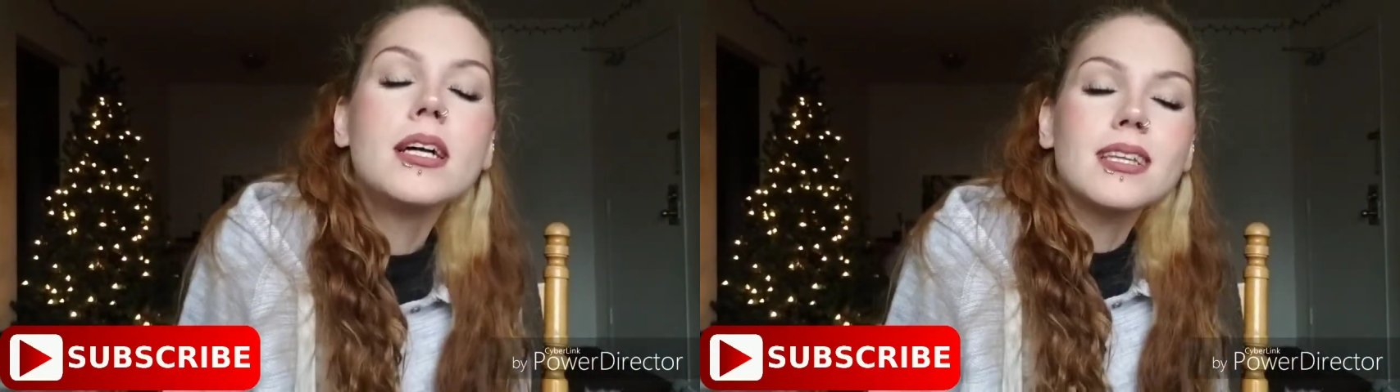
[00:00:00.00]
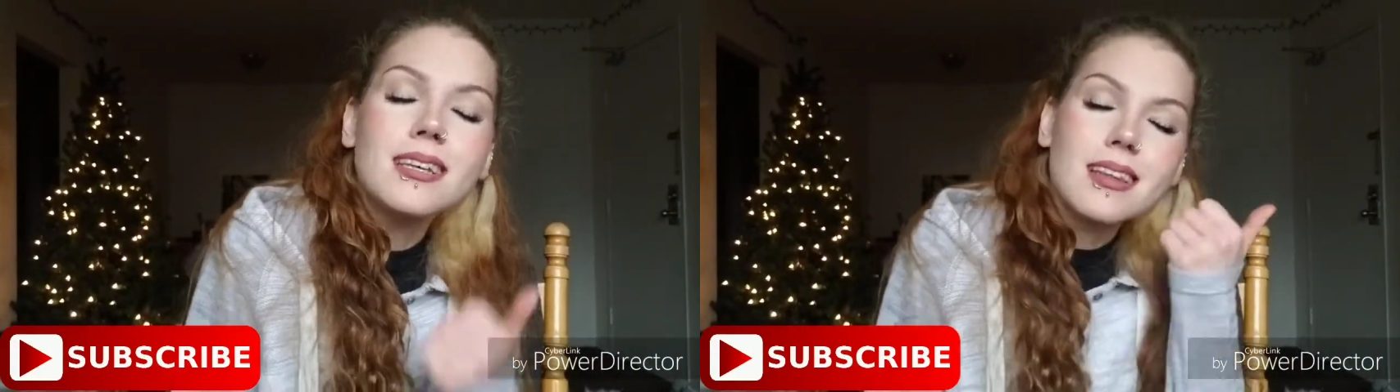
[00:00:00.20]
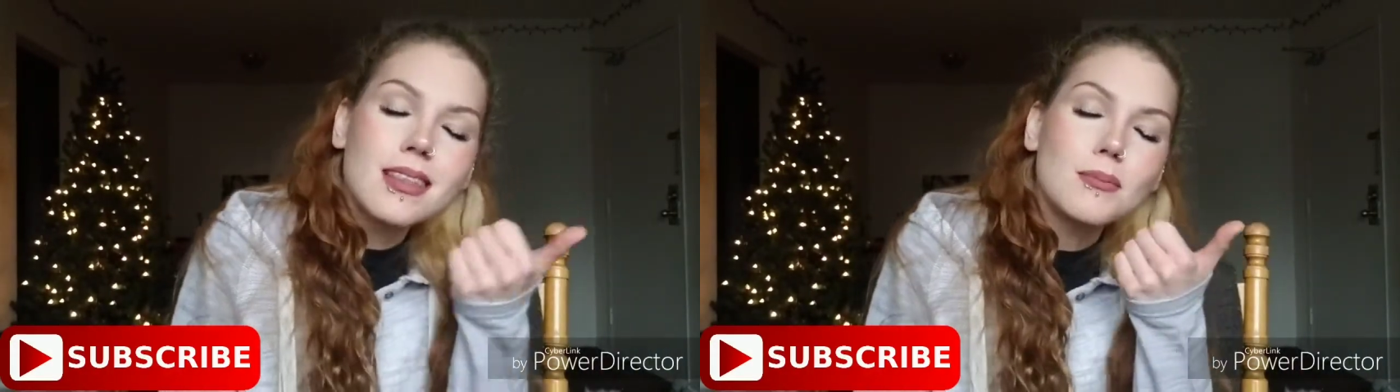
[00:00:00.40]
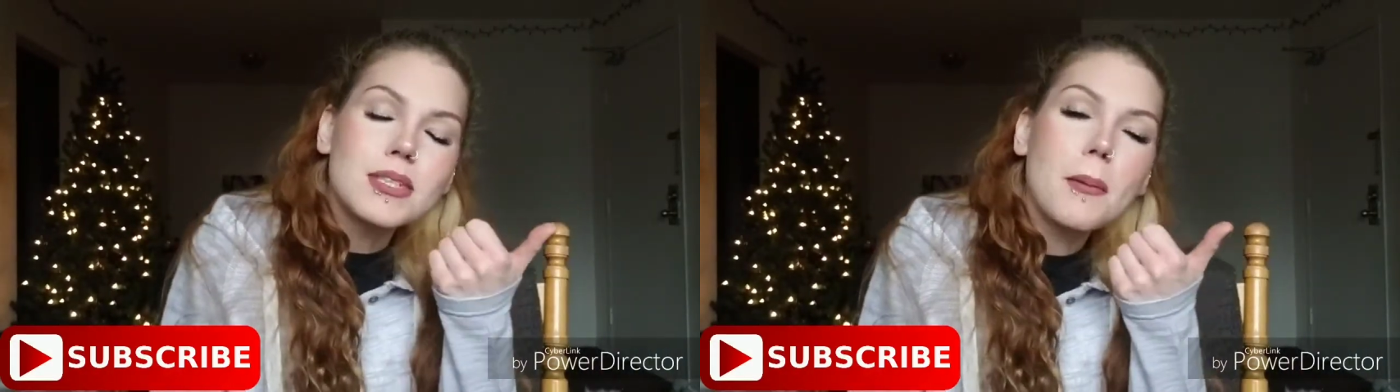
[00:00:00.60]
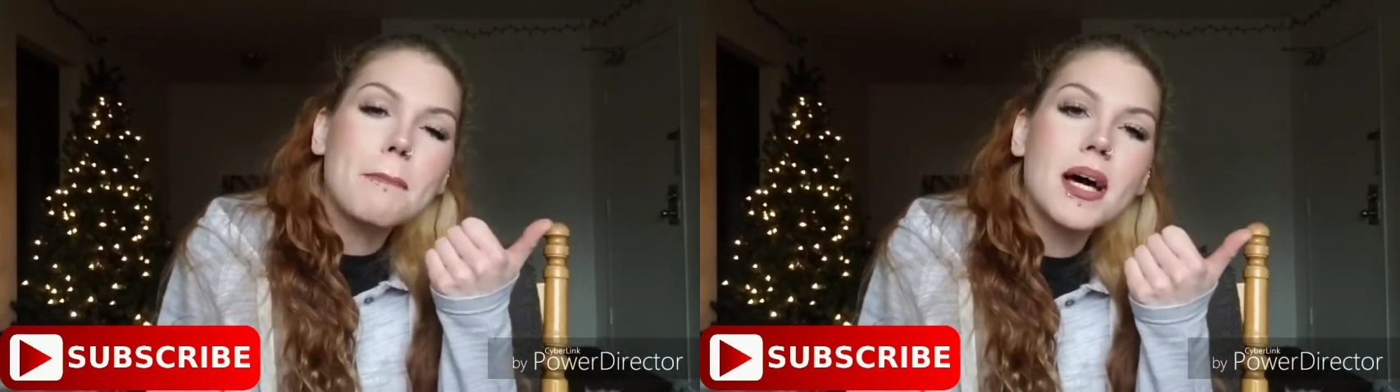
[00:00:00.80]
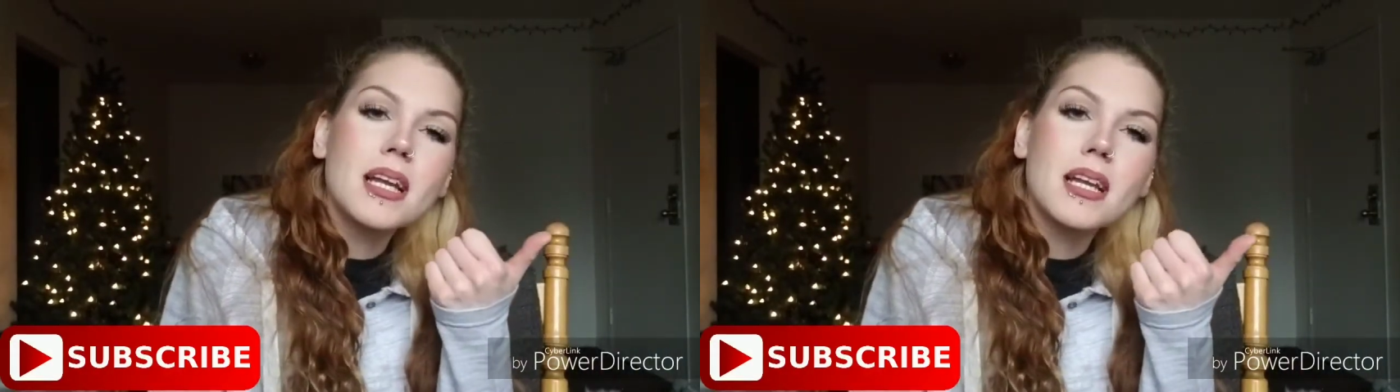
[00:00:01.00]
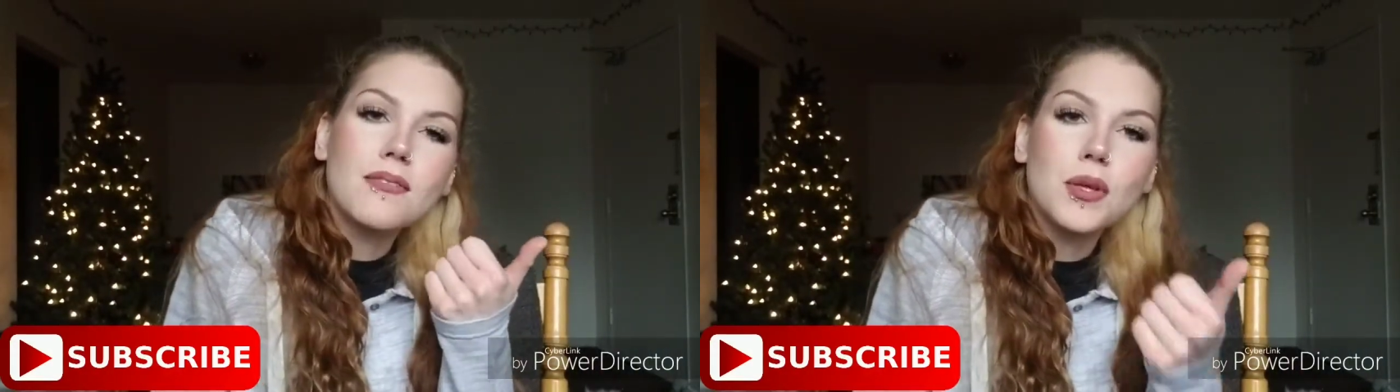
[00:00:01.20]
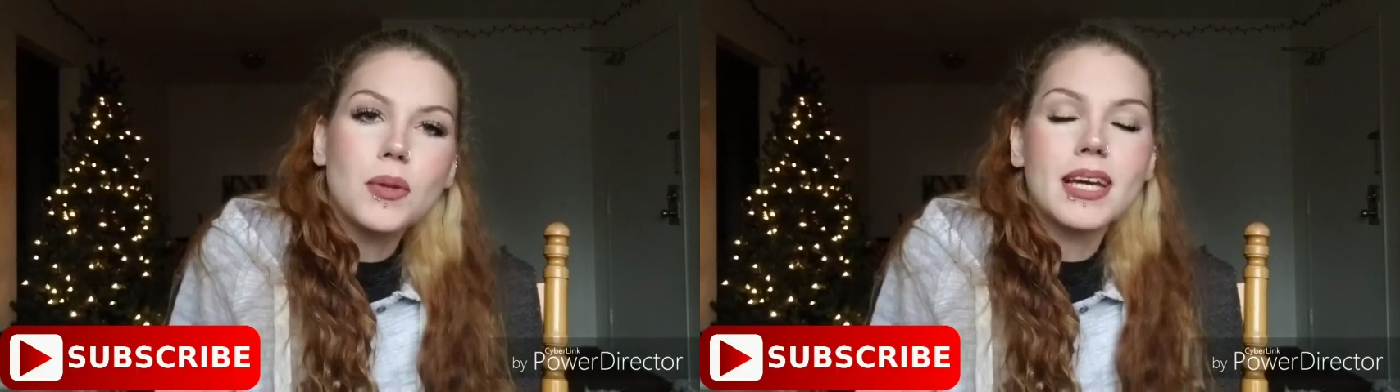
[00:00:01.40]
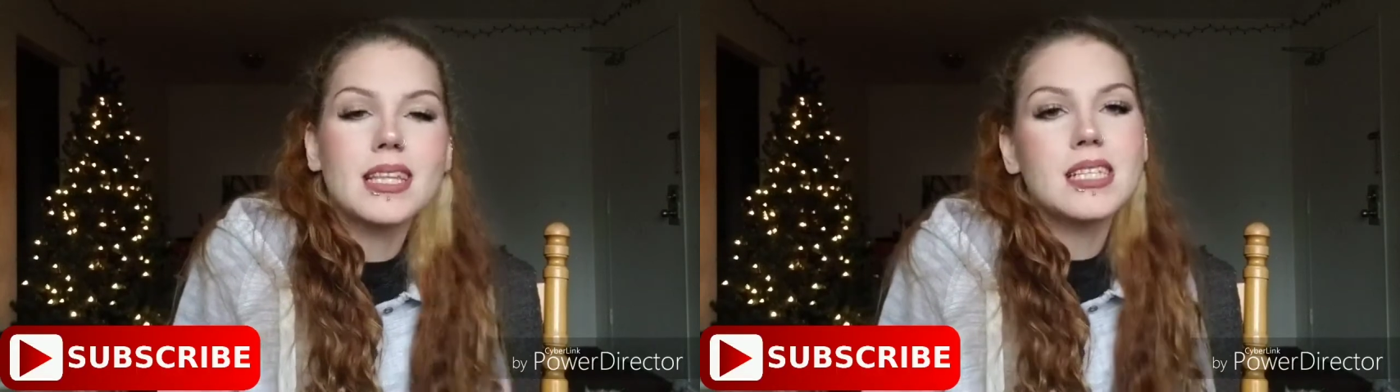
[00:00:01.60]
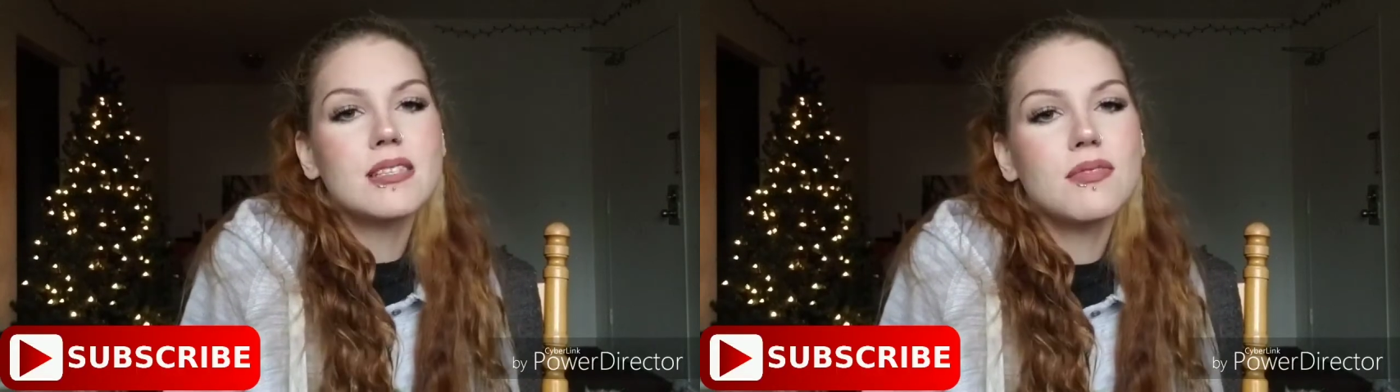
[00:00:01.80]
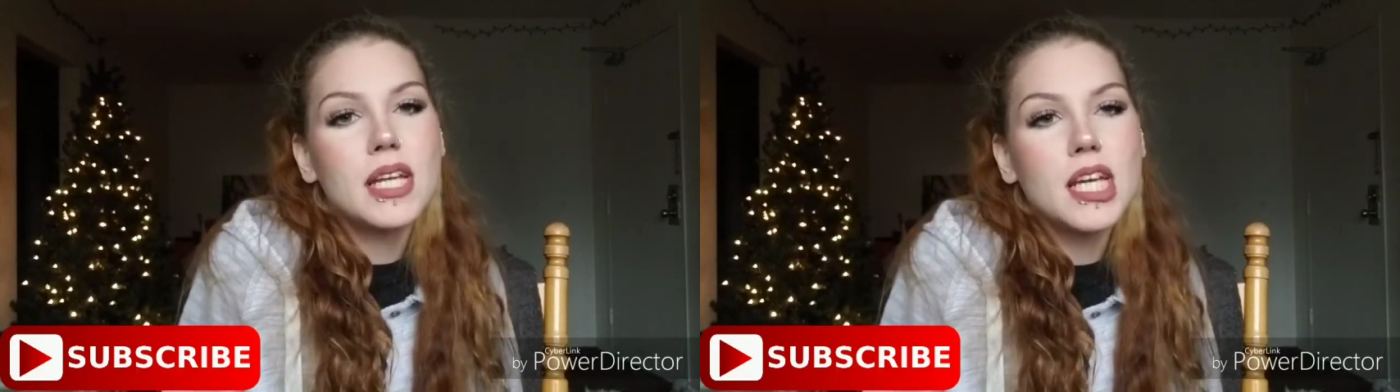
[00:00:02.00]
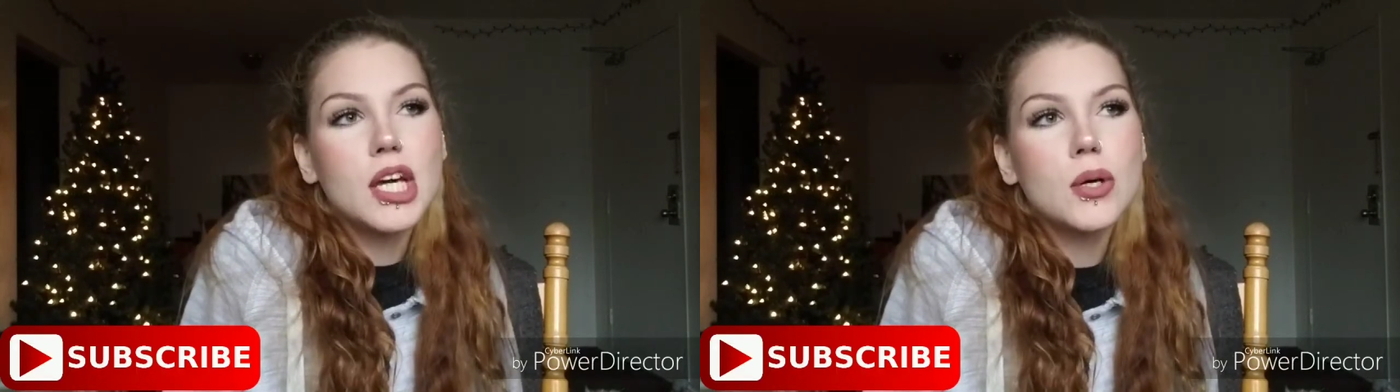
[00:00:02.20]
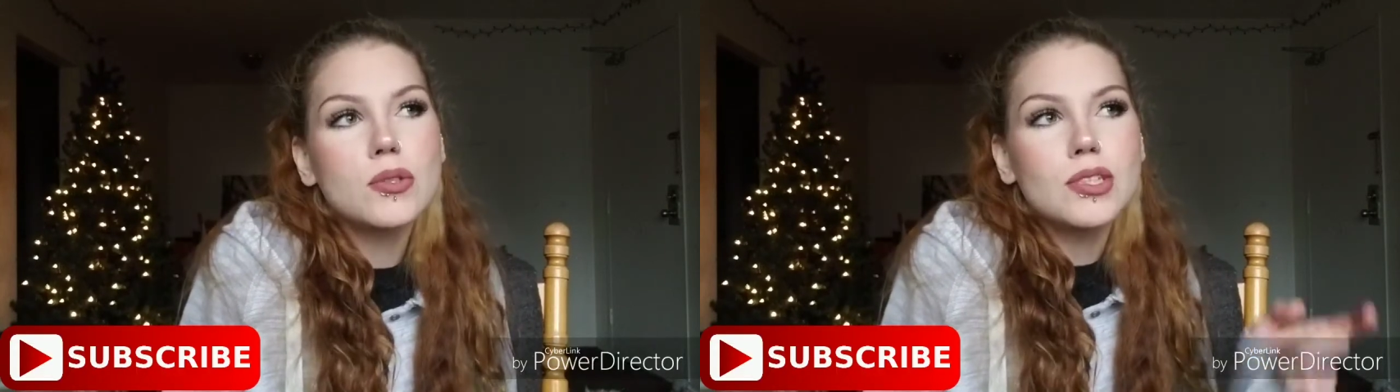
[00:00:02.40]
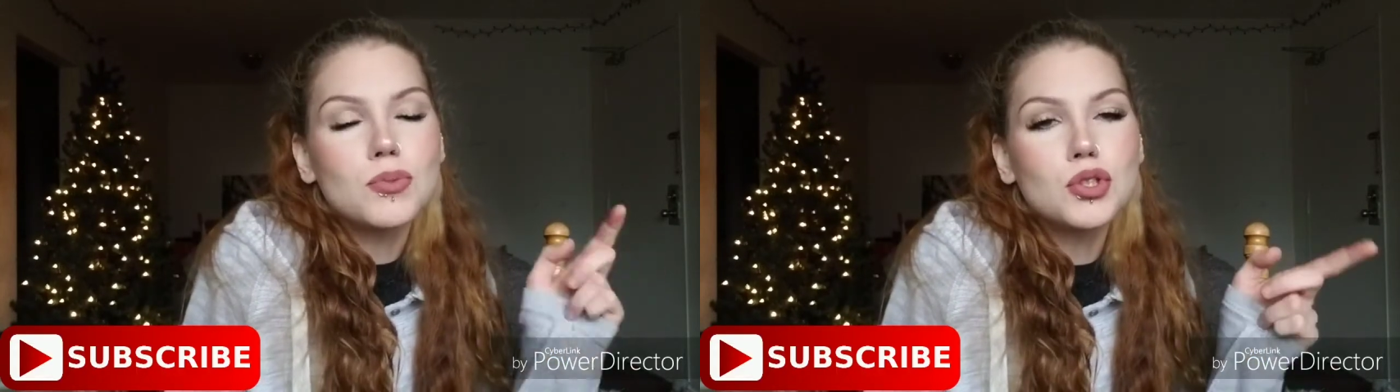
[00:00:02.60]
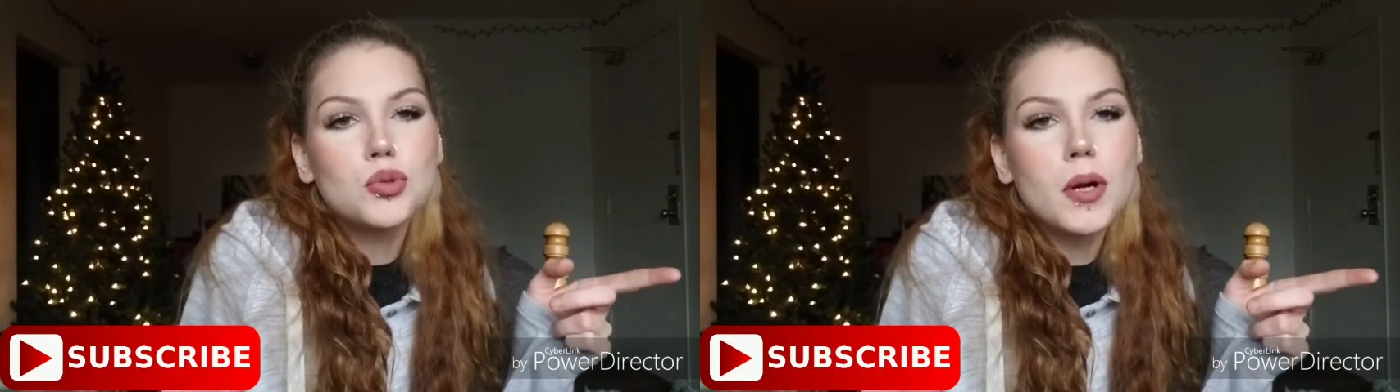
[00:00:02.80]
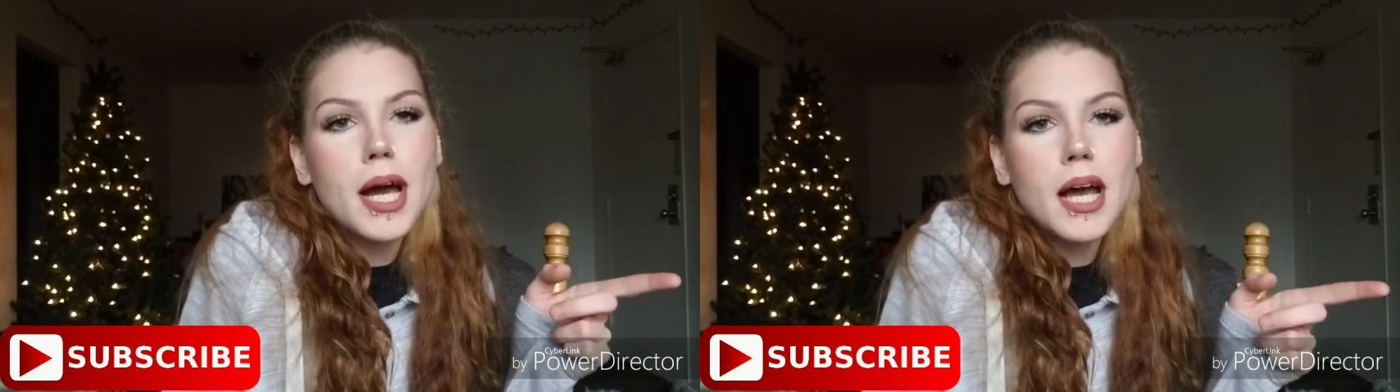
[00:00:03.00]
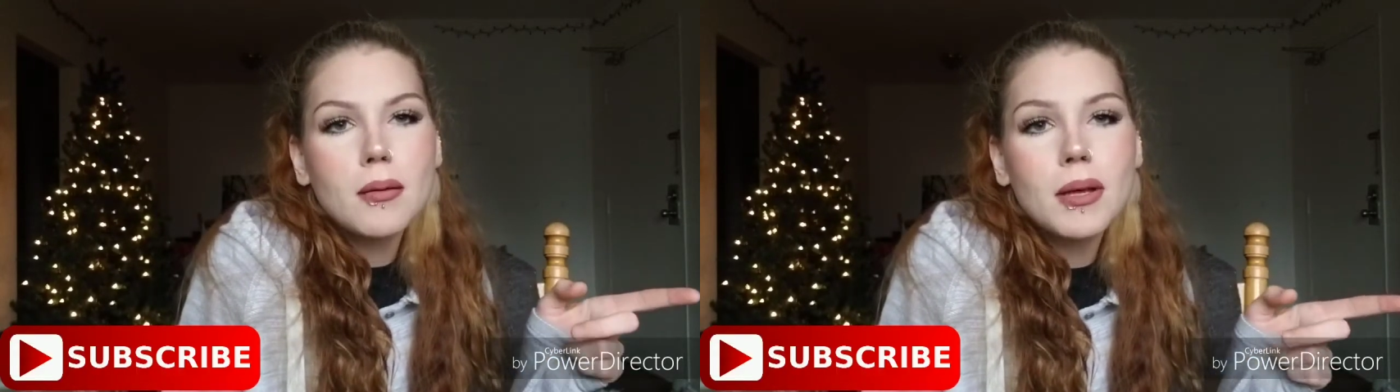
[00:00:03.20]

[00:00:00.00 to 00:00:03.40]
Click the thumbs up button if you like this video. Subscribe.